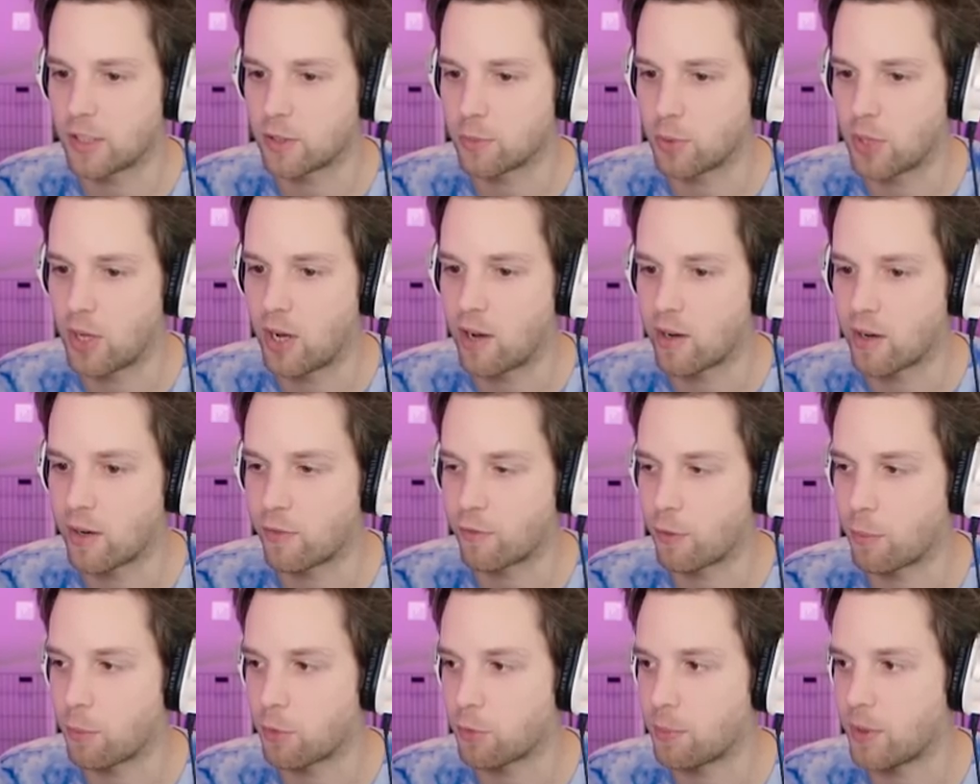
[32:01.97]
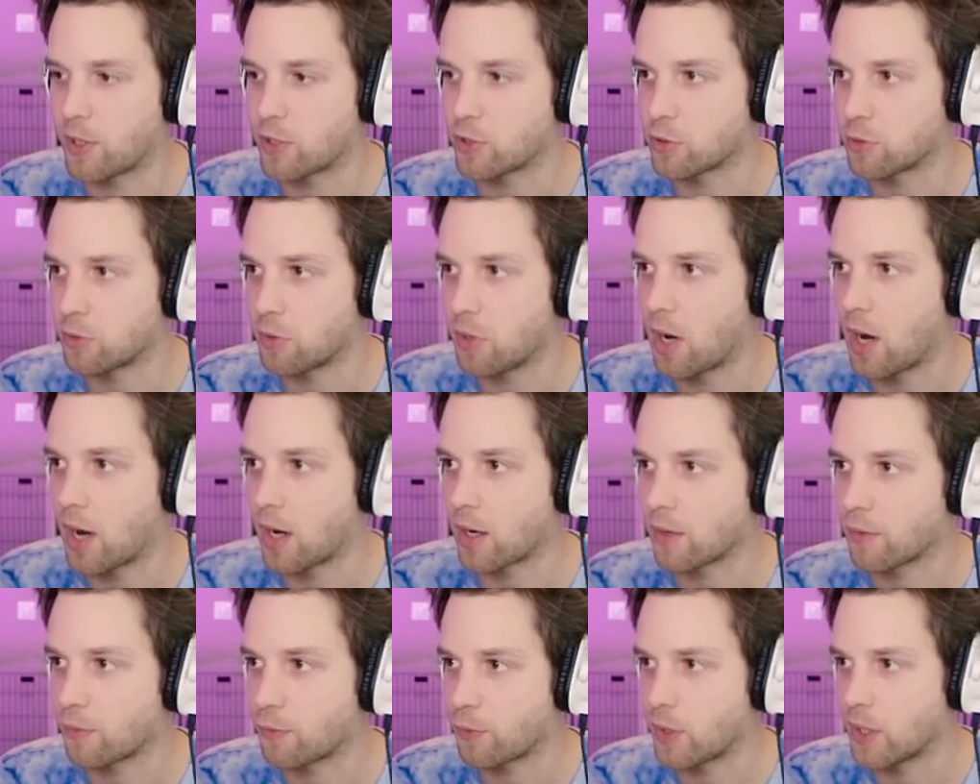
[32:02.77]
possible outcome from a special
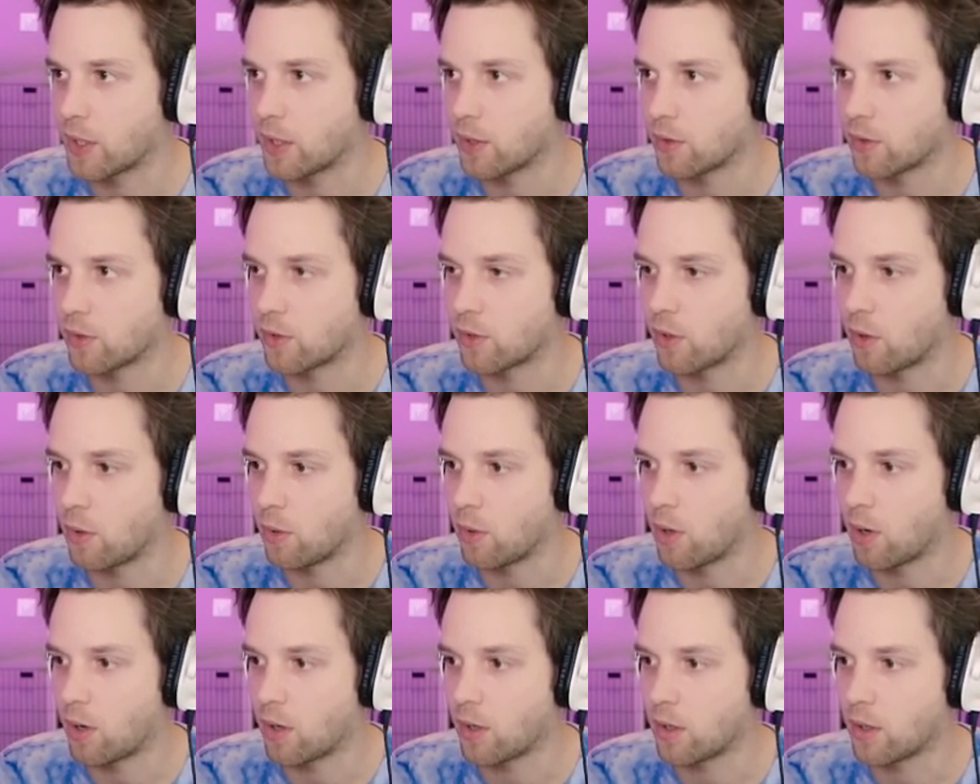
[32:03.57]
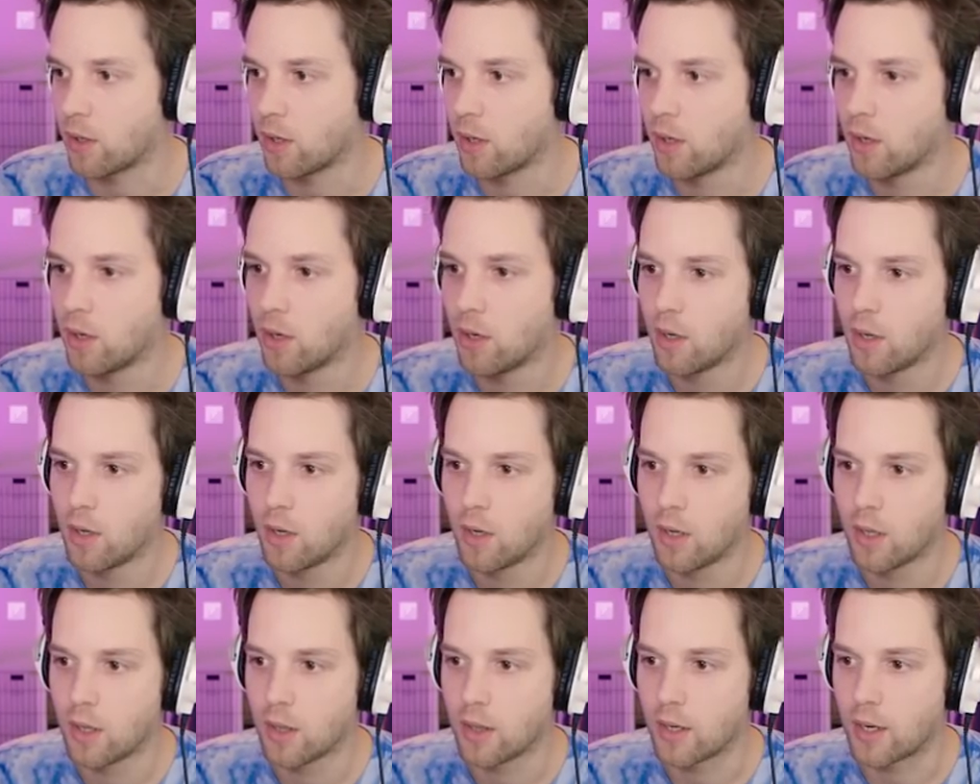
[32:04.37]
rock? A freaking soul heart
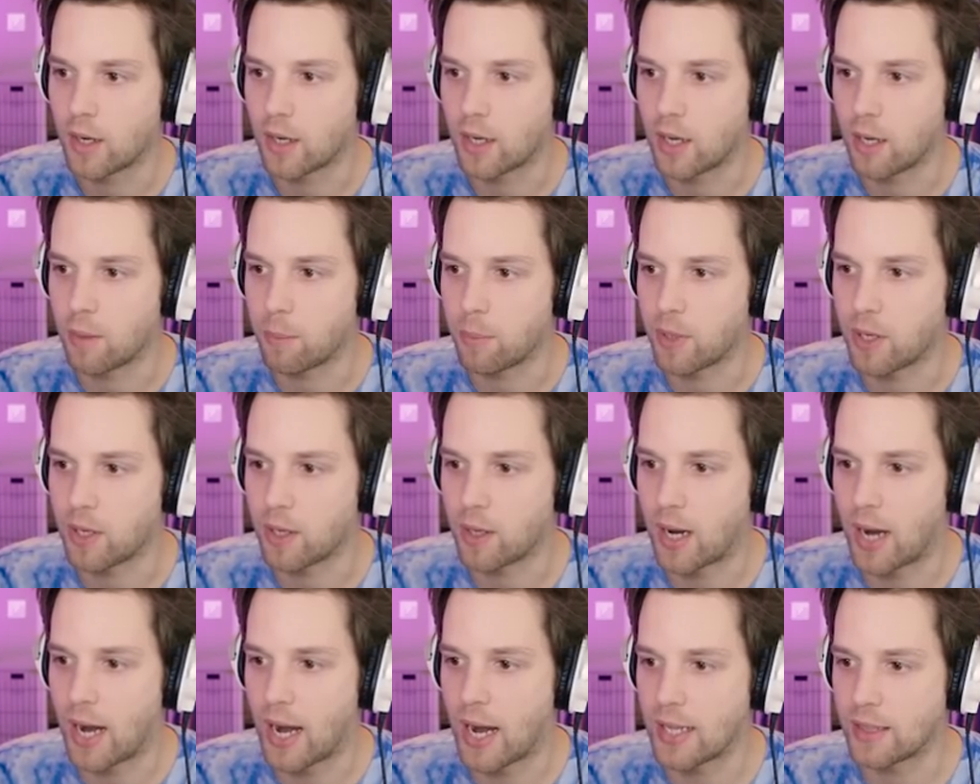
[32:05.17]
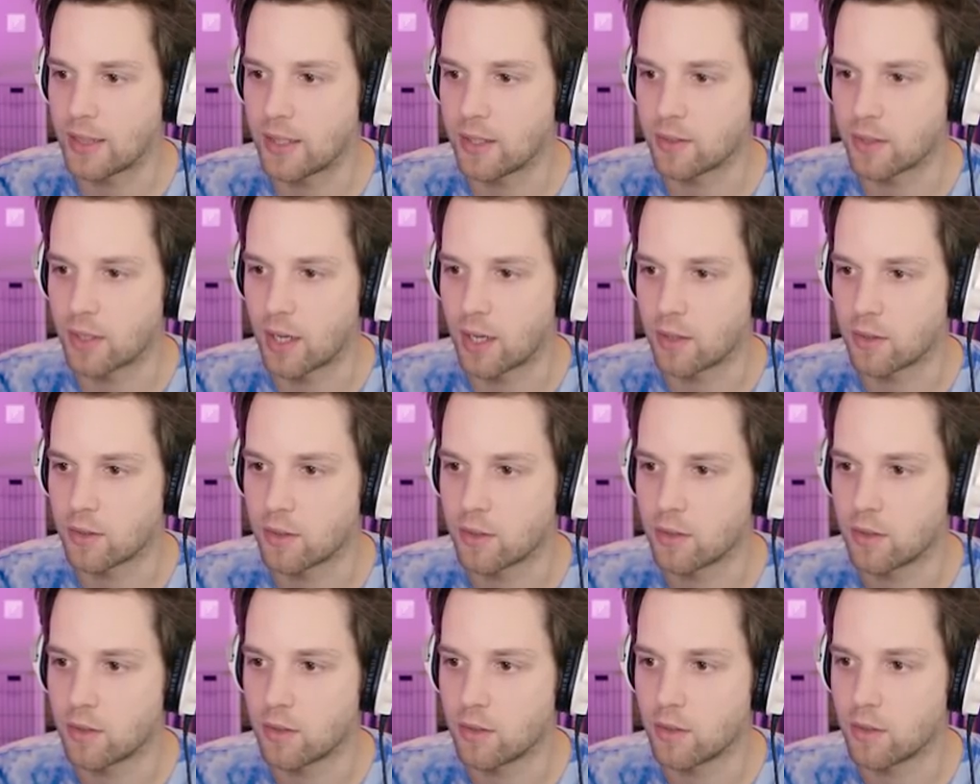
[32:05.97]
that I can't pick up. I hate these
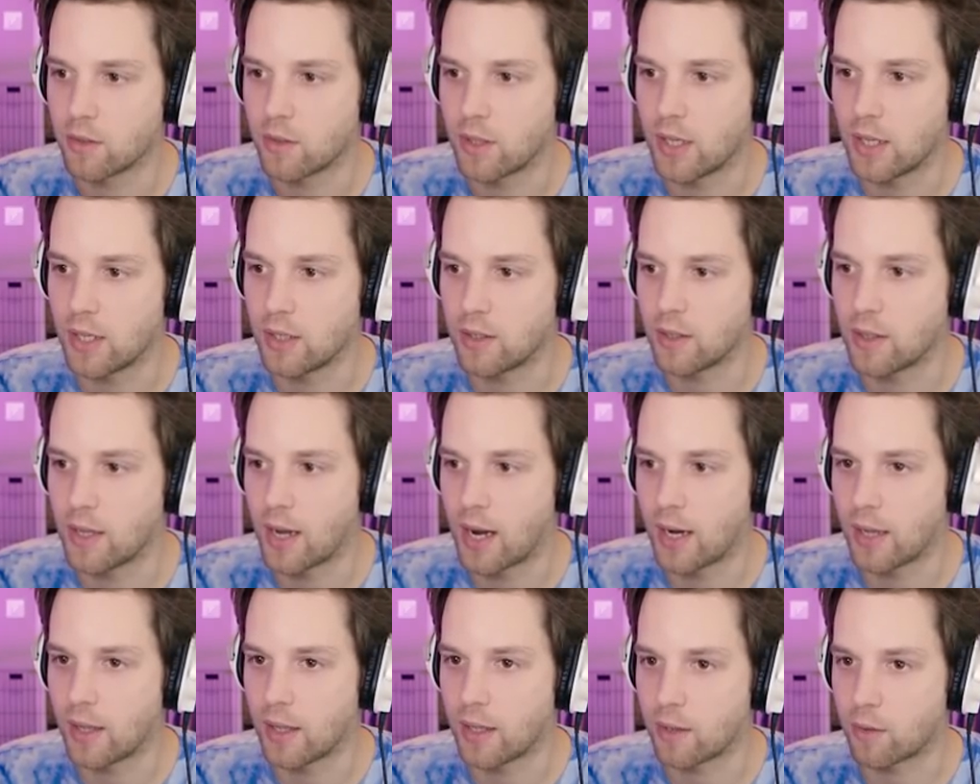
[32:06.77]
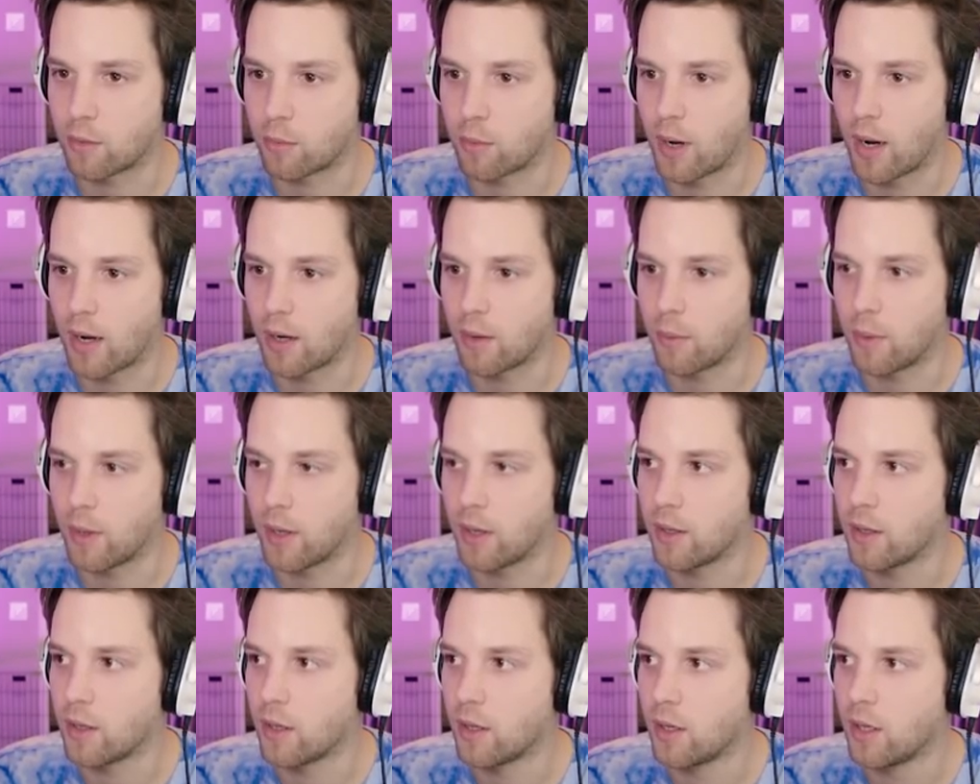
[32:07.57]
guys. They need to die like right
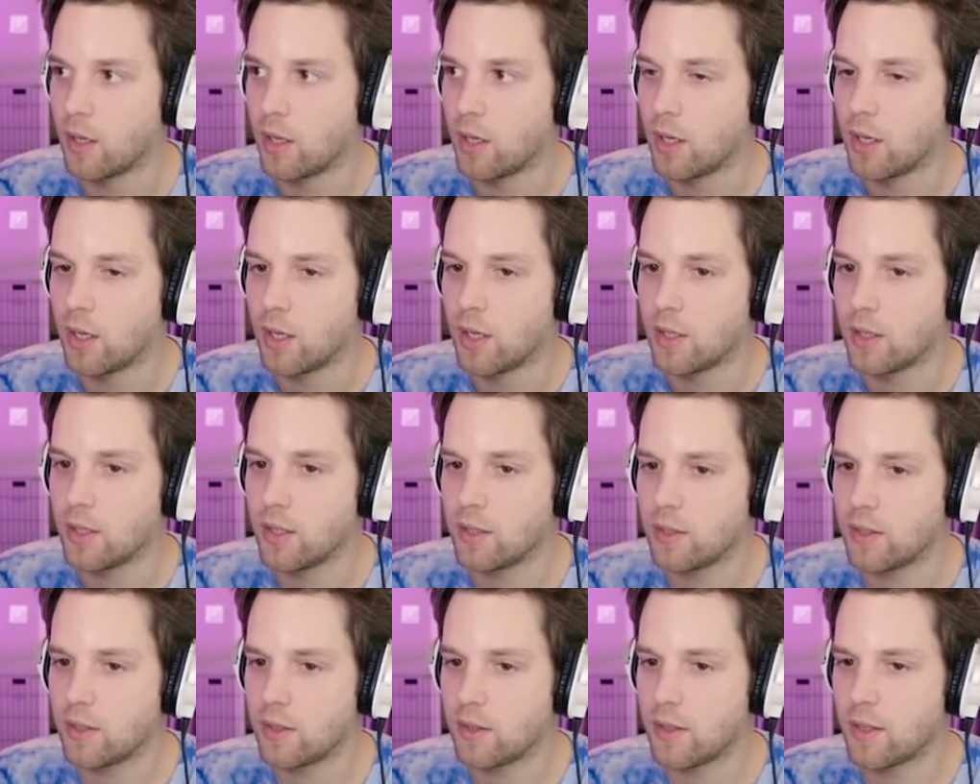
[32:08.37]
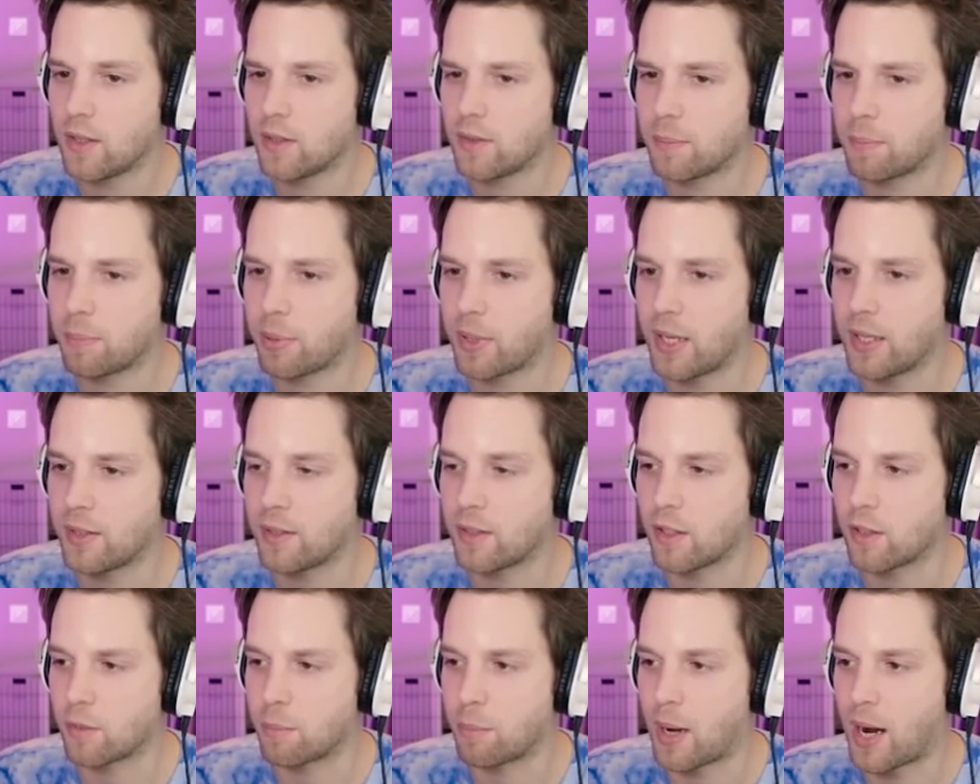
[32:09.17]
away. This is this
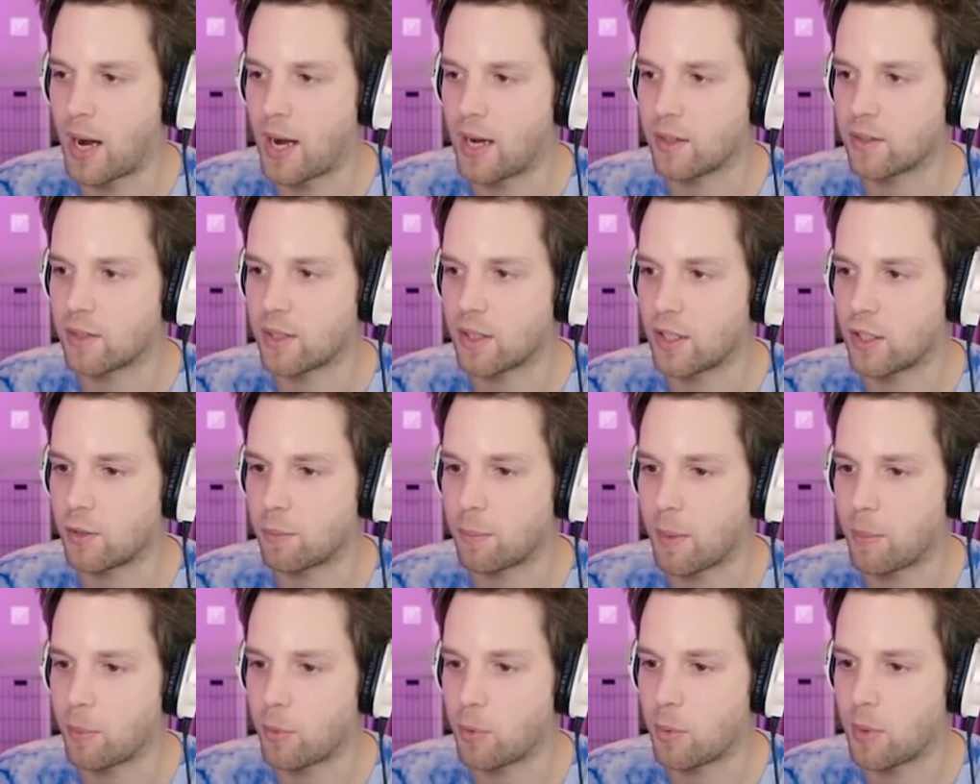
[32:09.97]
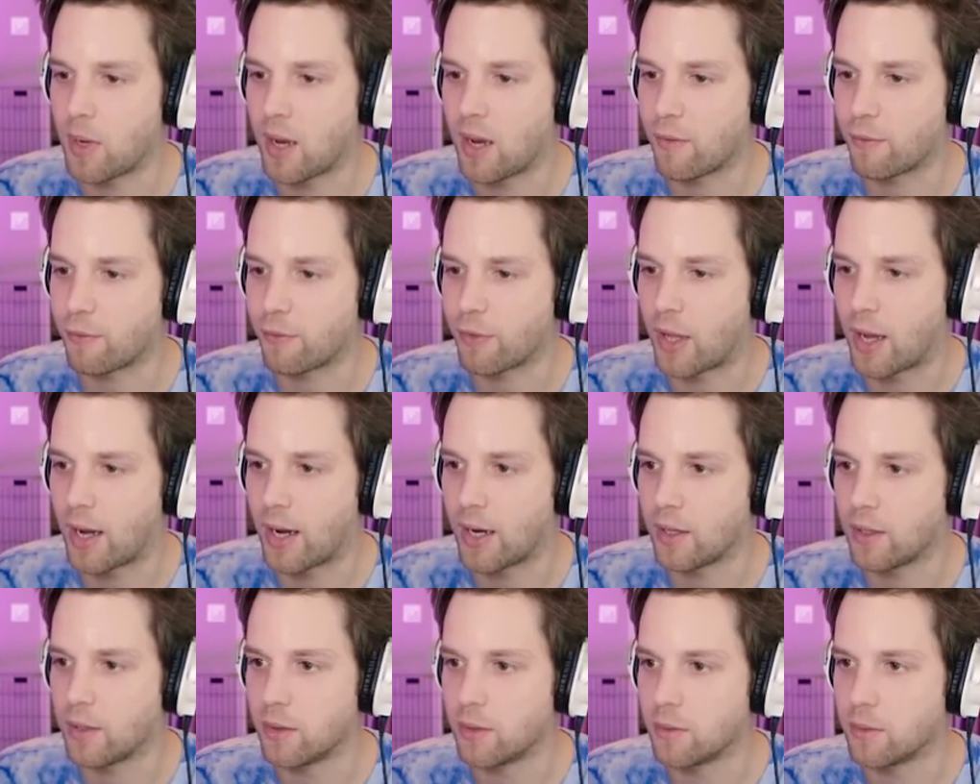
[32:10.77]
place is biased against people who can't
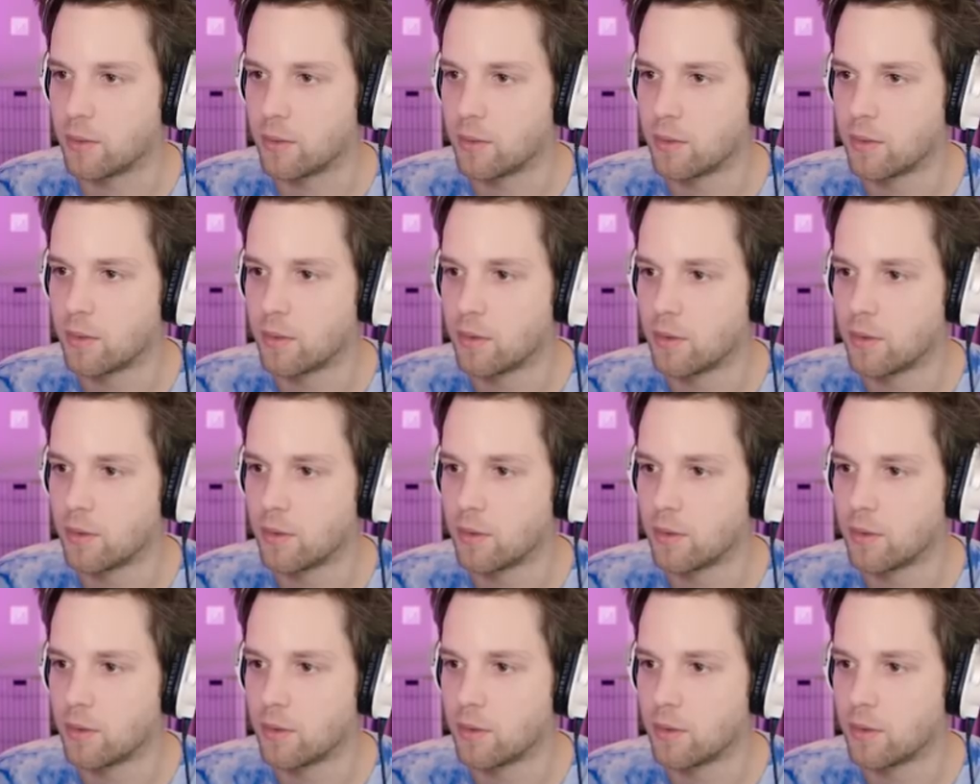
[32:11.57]
fly, dude.